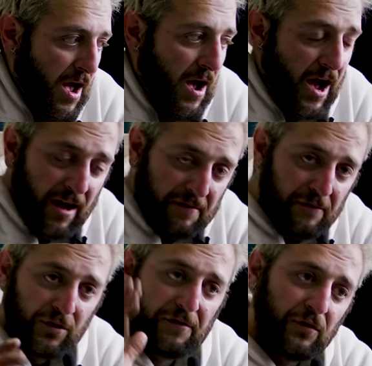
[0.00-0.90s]
I
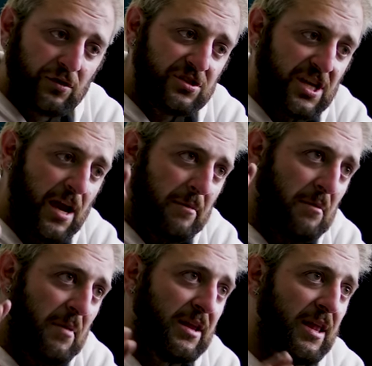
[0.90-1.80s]
for the first time
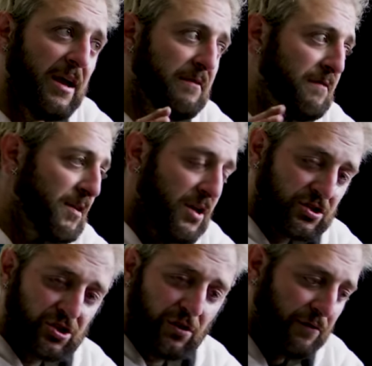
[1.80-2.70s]
in my life,
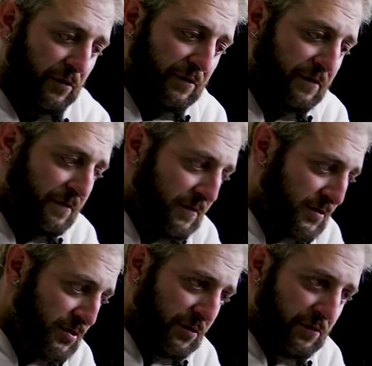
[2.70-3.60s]
so for
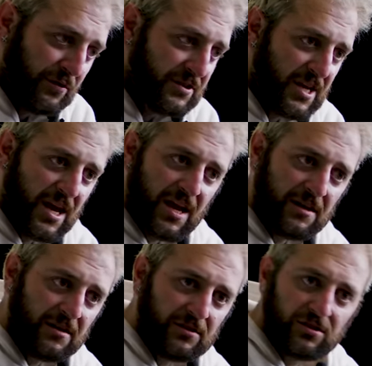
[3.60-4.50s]
so for
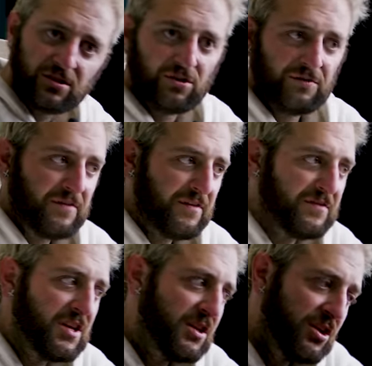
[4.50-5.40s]
10 to
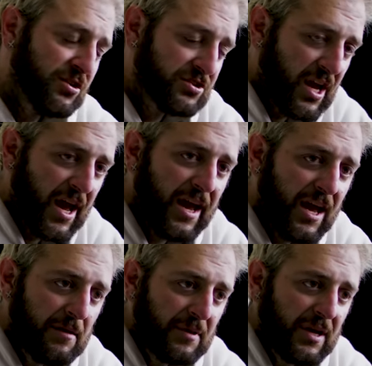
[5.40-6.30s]
15 years, I
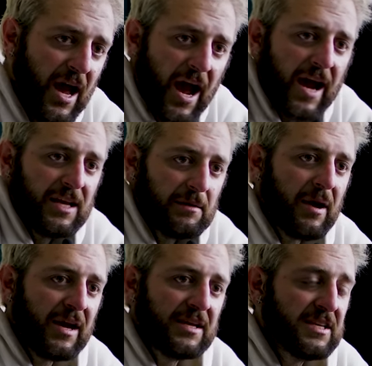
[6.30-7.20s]
had been hiding
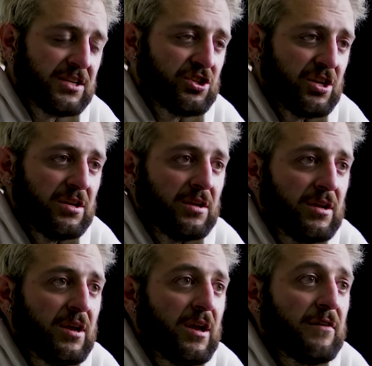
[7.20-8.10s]
my addiction
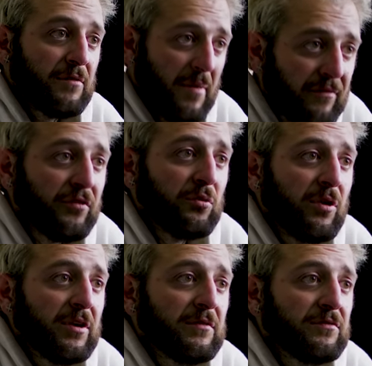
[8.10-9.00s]
from
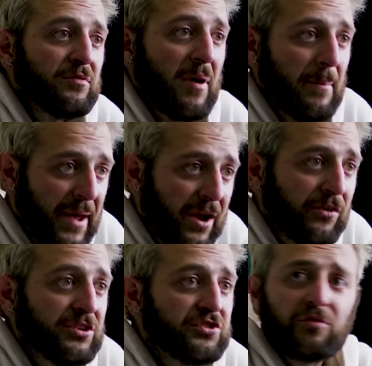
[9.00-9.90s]
everyone, from my
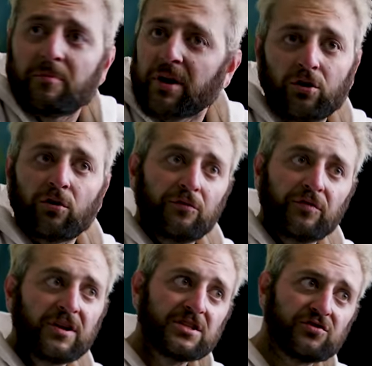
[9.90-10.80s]
parents, from my
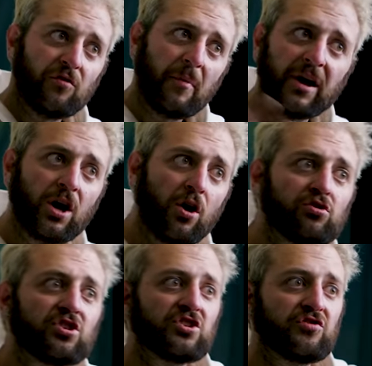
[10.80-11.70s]
girlfriends, from my
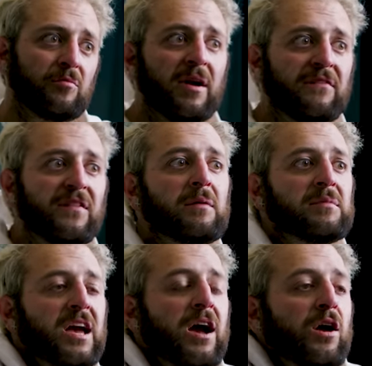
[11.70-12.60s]
coaches, from my
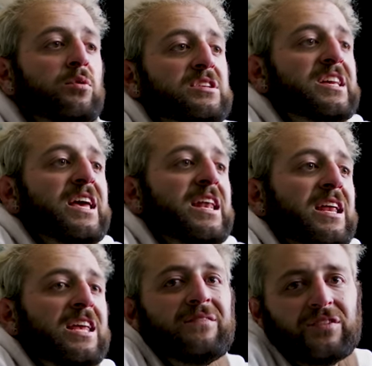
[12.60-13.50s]
family. I always hid
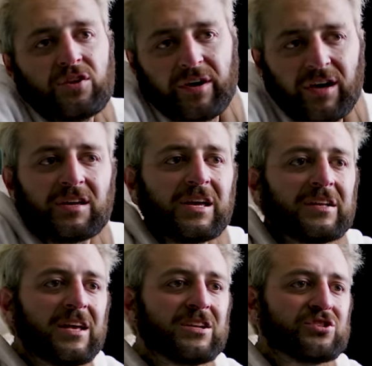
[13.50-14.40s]
it. Even though I got
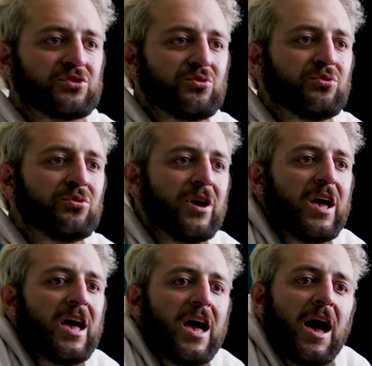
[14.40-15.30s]
kicked out of school,
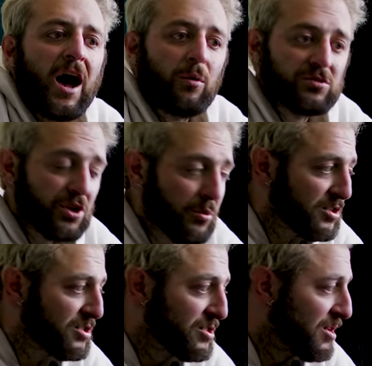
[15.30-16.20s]
I was
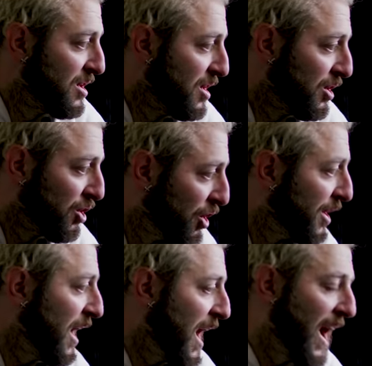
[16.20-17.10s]
always
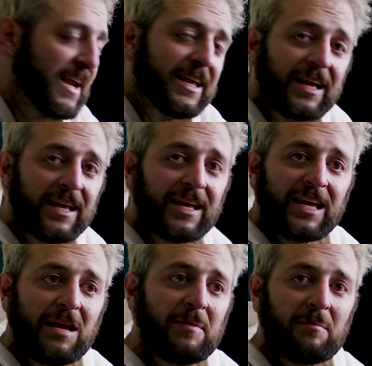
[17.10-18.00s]
good at hiding it and
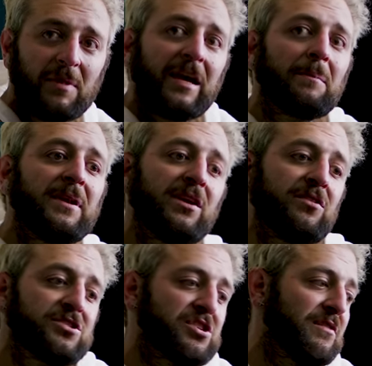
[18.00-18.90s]
keeping my
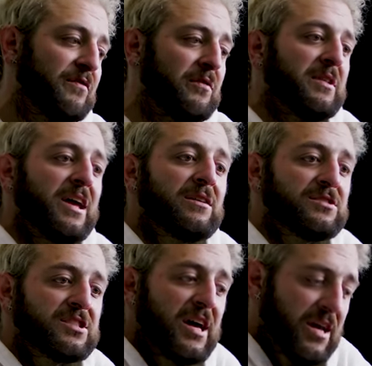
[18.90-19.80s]
appearance good from the
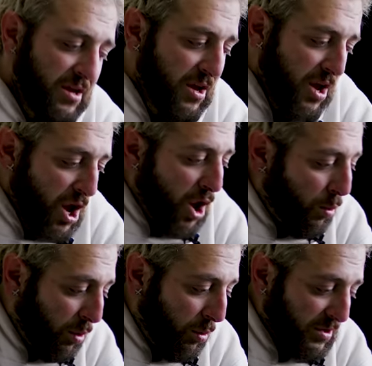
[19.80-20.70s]
outside.
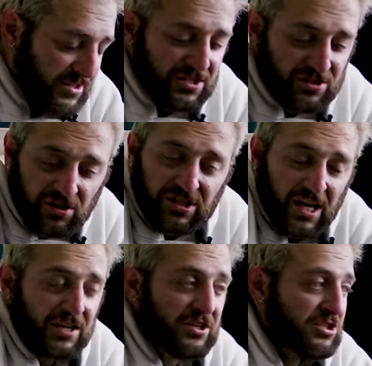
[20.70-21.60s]
Well, once I started
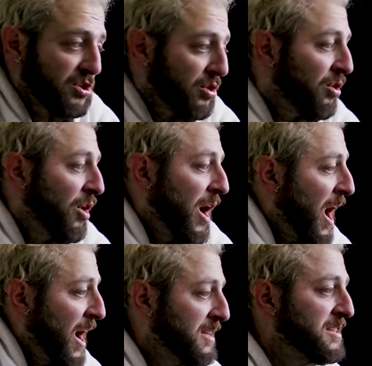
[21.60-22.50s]
dating this girl,
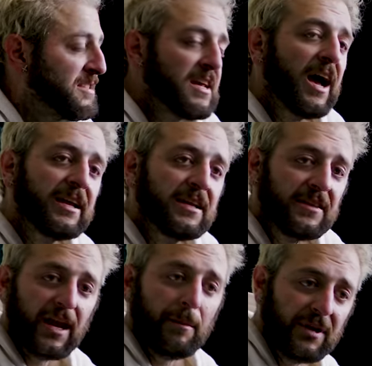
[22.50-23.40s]
I decided
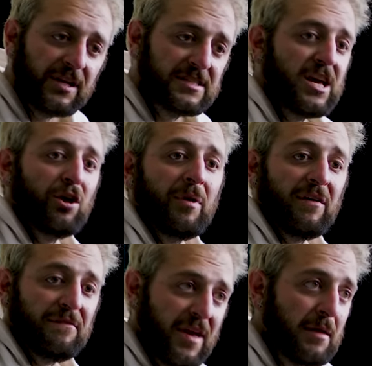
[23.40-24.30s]
that I'm going to tell
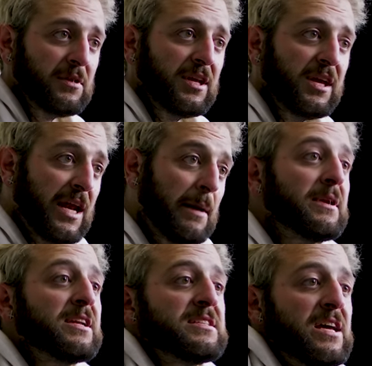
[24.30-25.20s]
my family and I'm
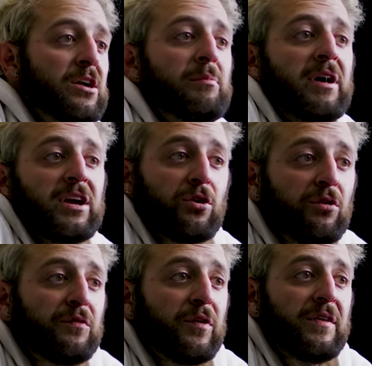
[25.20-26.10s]
going to tell my
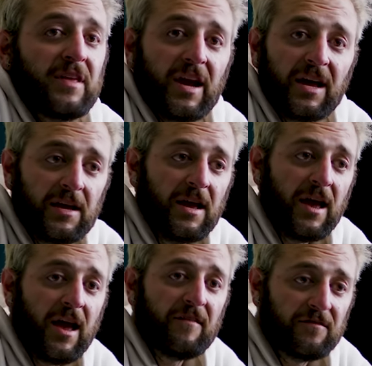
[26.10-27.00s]
girlfriend that I
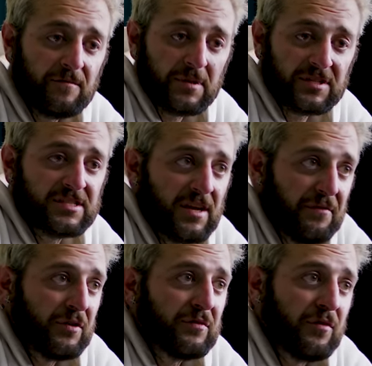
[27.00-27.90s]
have been
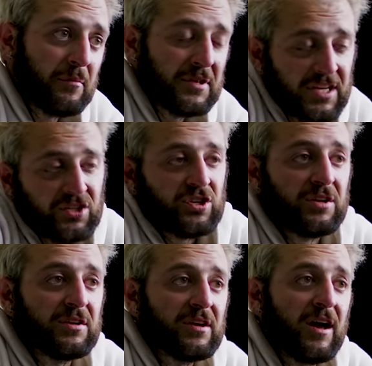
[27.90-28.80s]
suffering from
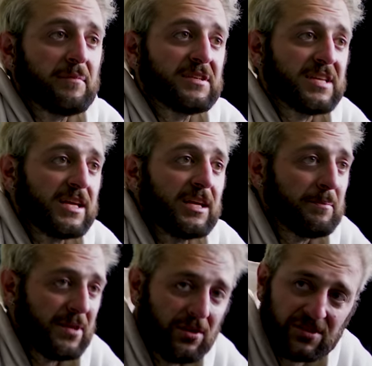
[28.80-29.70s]
addiction. I've been taking
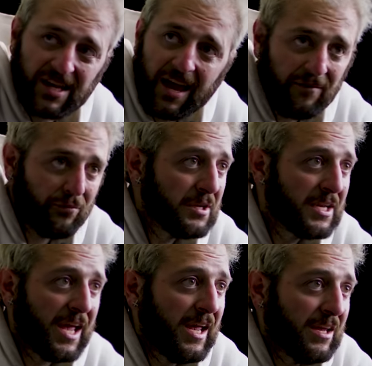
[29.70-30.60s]
pills every
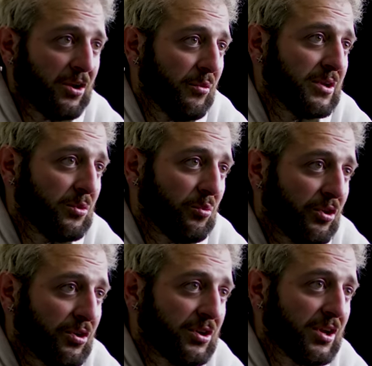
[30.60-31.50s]
day, going to
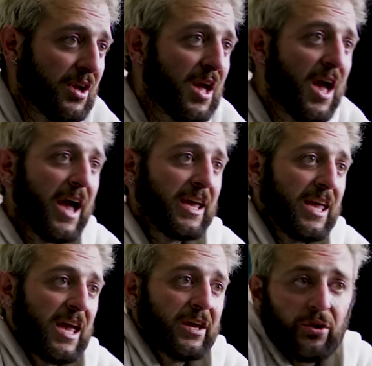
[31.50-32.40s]
work. I
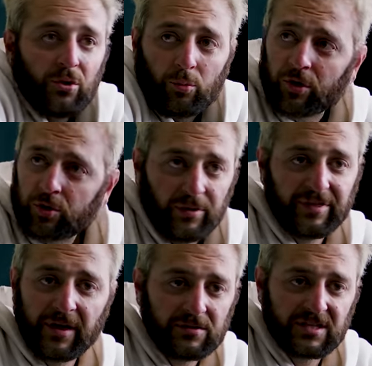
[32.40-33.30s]
can't go to work
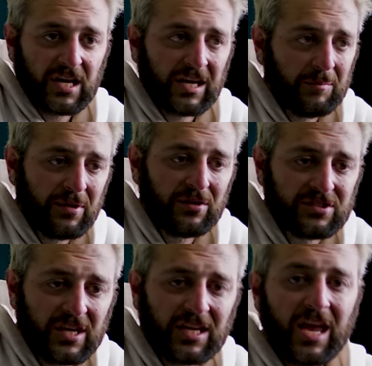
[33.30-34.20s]
without taking
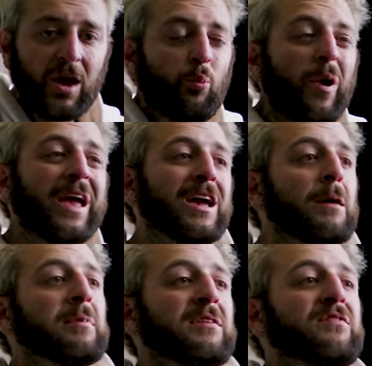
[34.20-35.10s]
pills. I can't wake
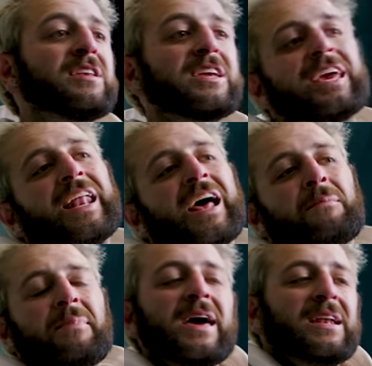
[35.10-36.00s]
up even and get out
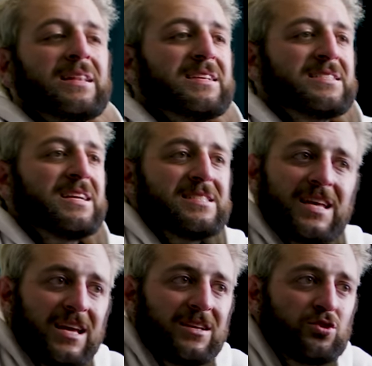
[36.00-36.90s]
of bed unless I
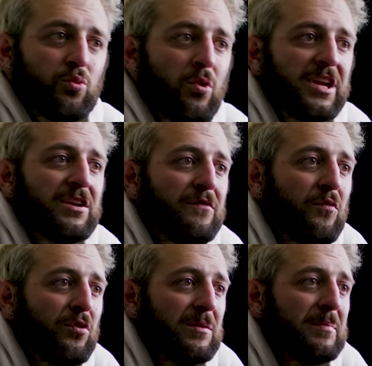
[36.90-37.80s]
take 20 to
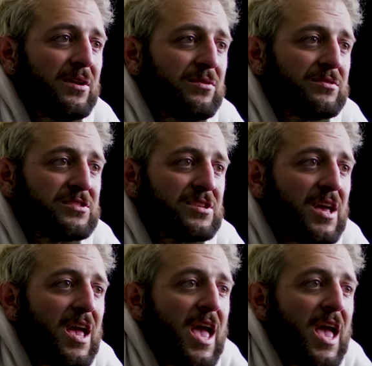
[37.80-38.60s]
40 pills.